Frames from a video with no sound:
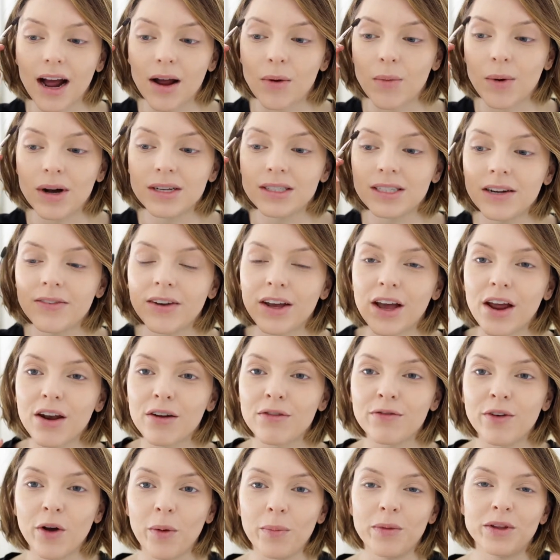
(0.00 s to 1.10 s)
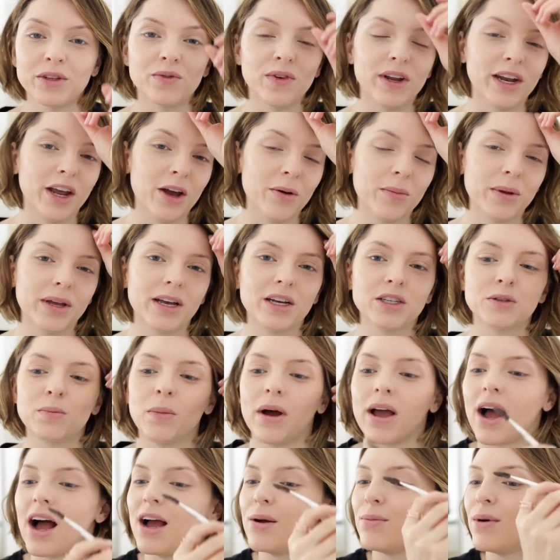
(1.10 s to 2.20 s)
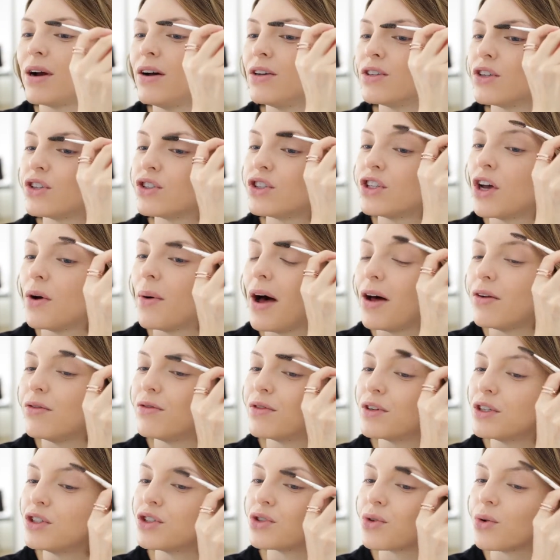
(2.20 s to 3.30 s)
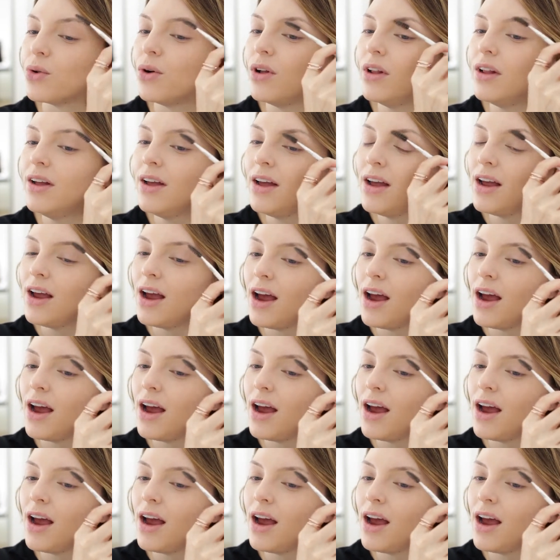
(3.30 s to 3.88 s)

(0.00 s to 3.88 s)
I wasn't even gonna film this video because my eyebrows are so out of control.